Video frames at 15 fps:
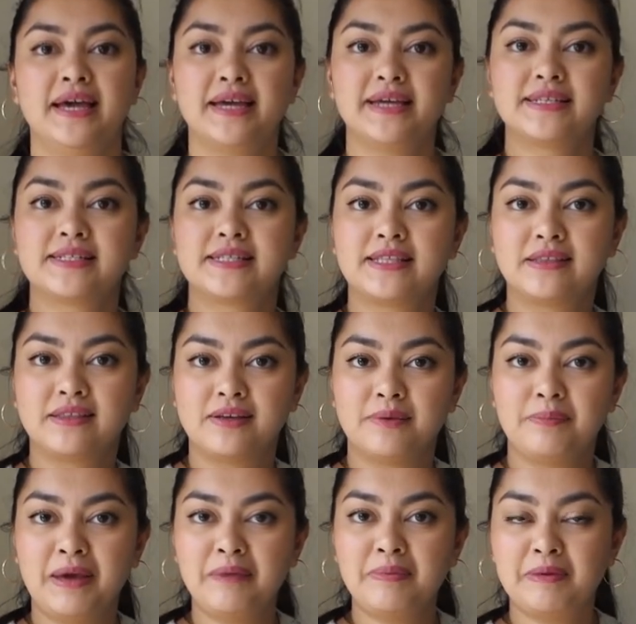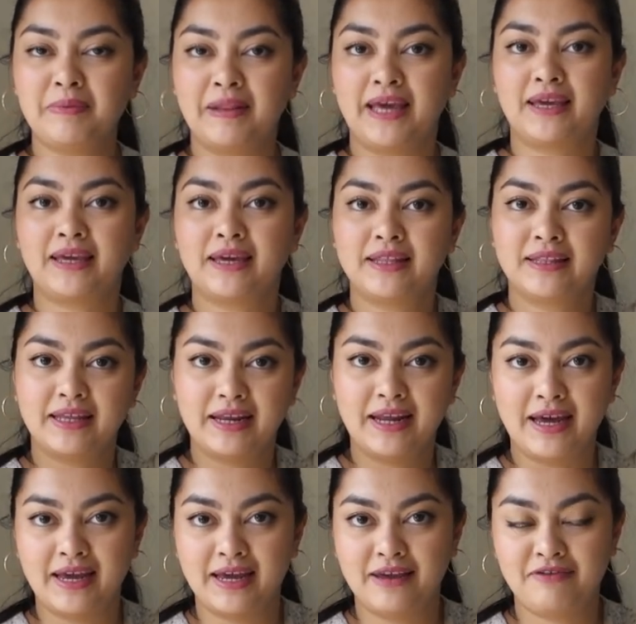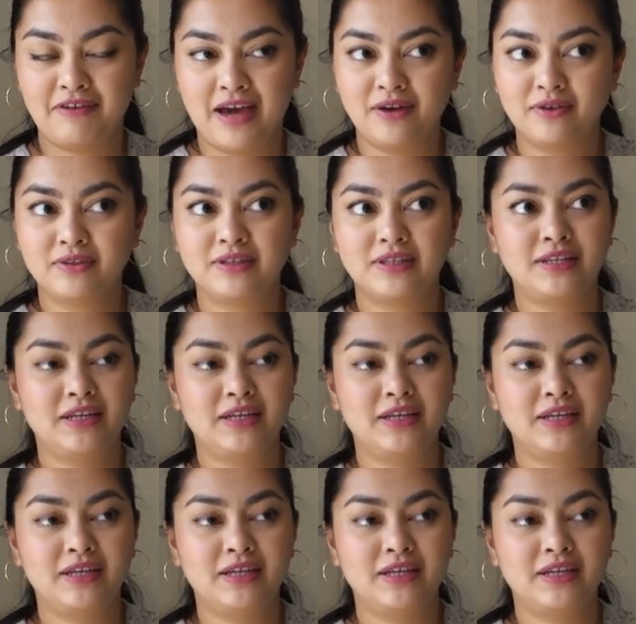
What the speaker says: is the baby blanket that I've had on the